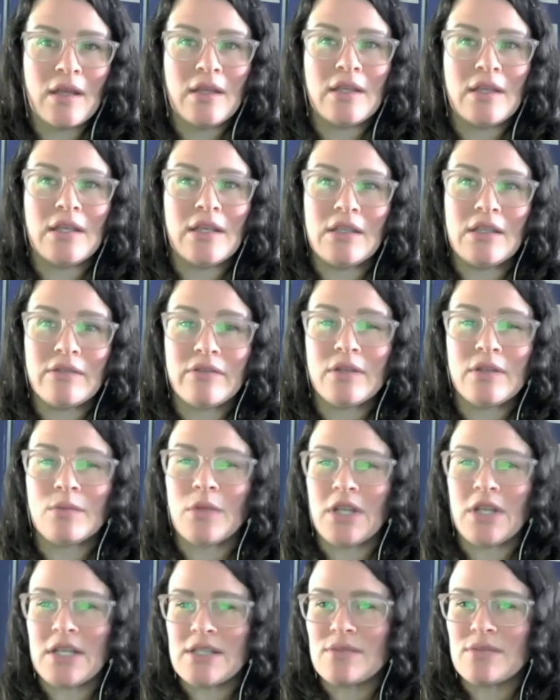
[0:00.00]
even
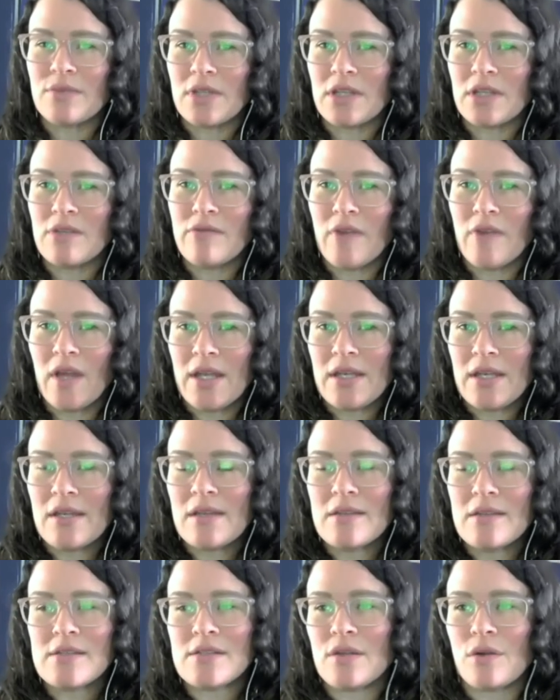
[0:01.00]
when it's really fun.
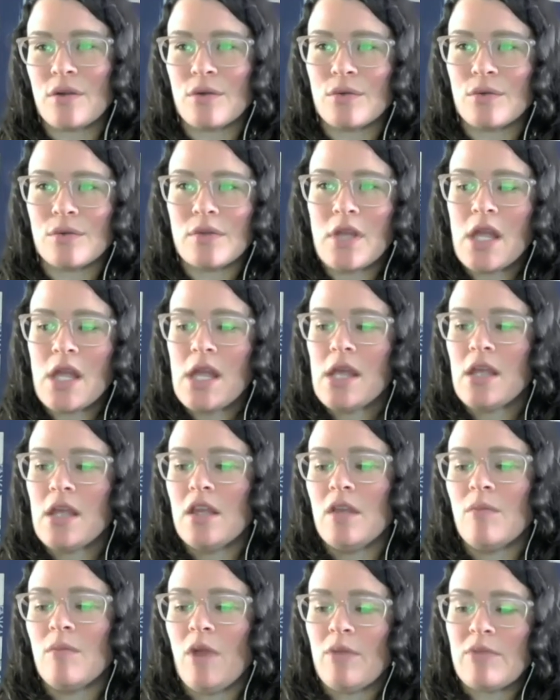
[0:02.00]
So
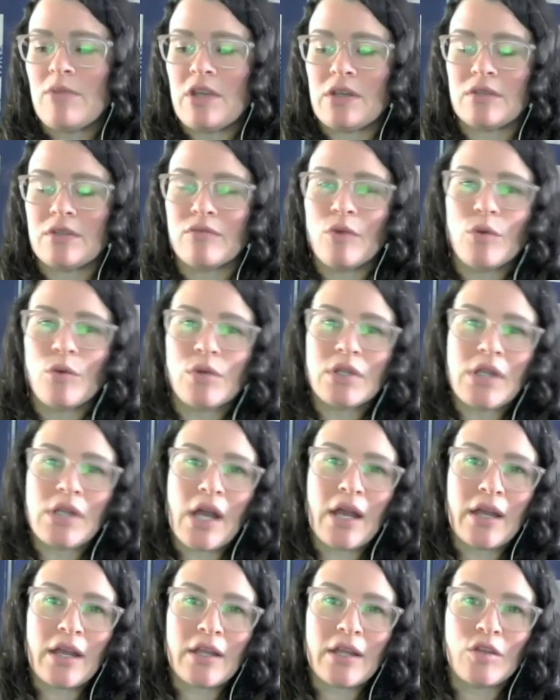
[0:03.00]
you might be on the road a
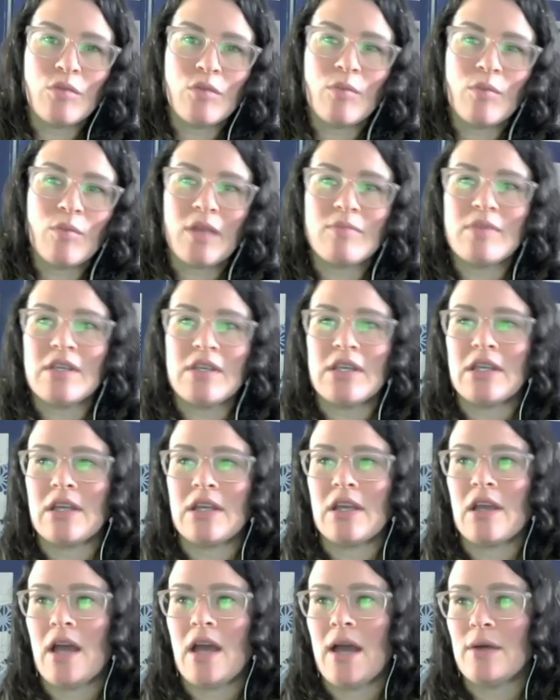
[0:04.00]
lot, you might
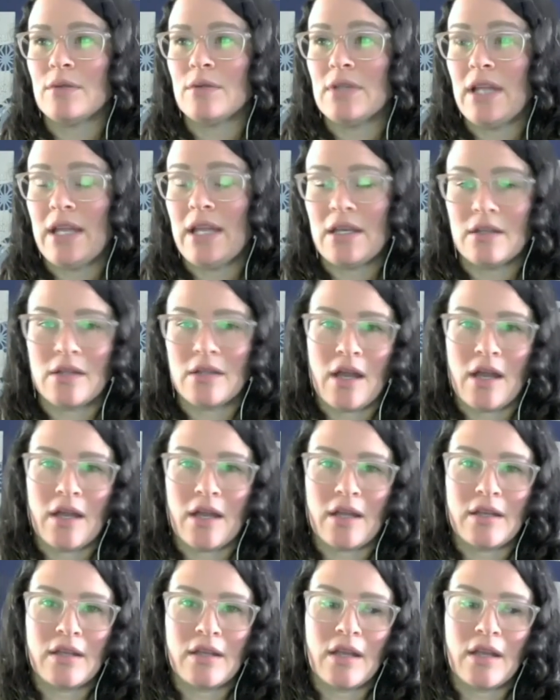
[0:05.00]
be out late a
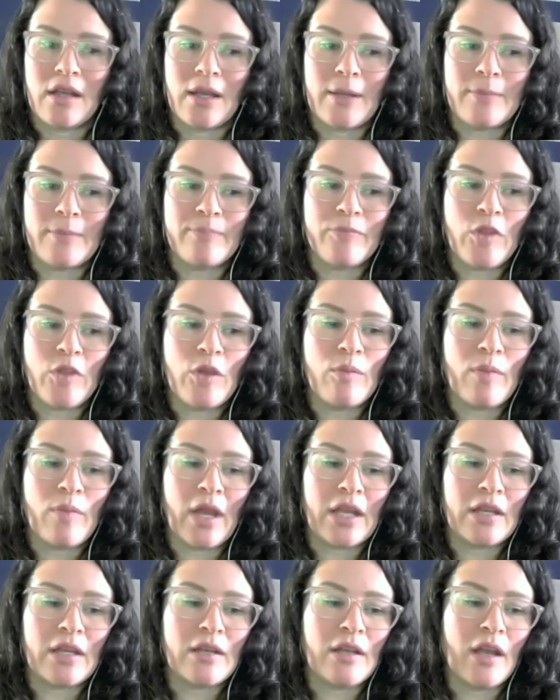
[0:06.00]
lot, you
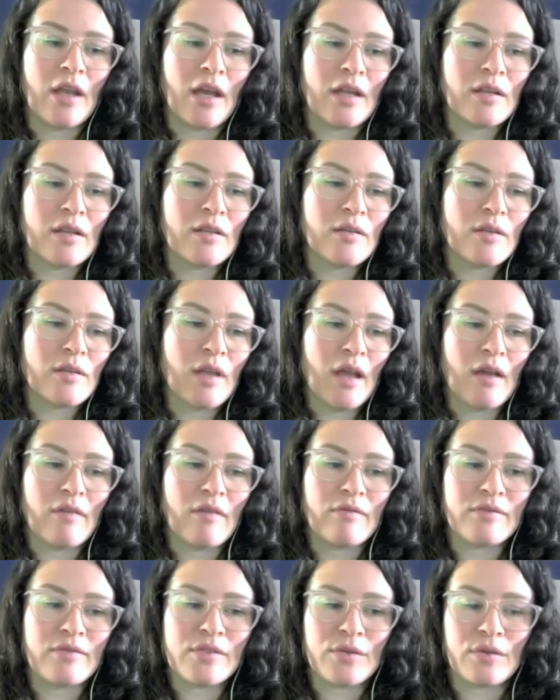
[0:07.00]
might not have
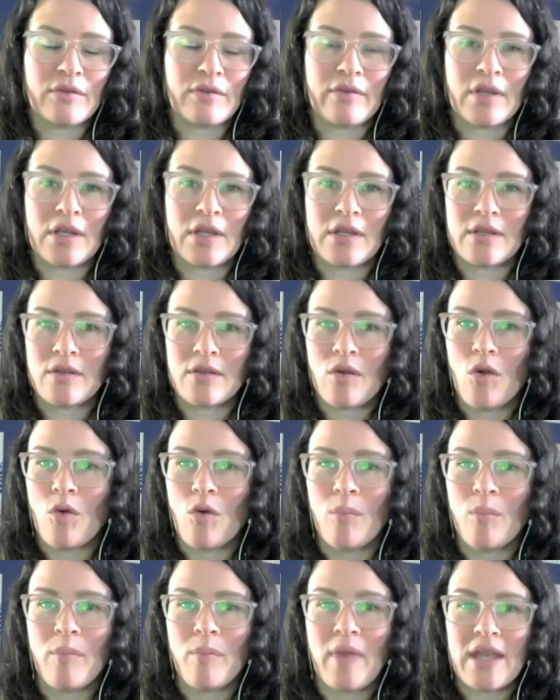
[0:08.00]
sort of a
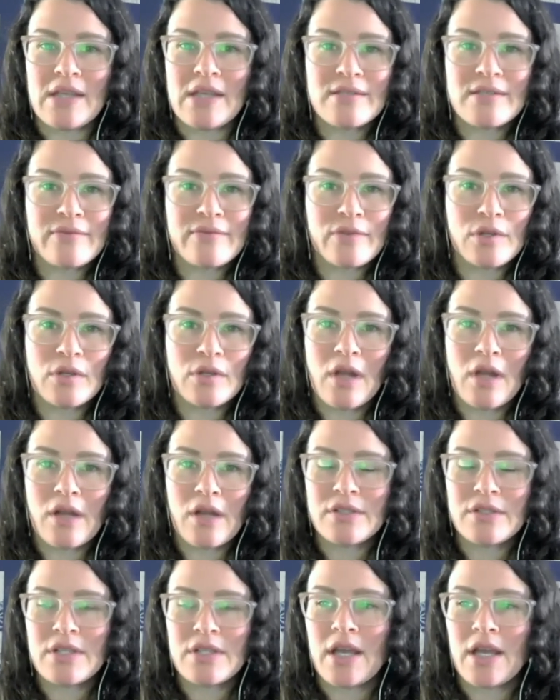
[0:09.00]
home base for a
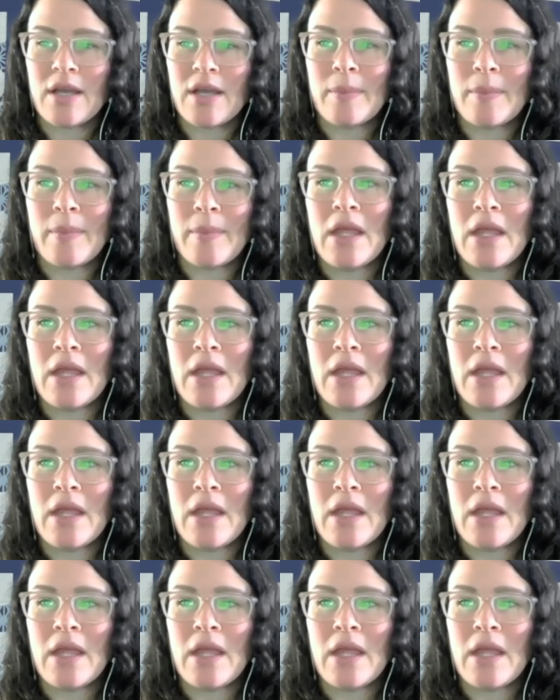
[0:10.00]
long time,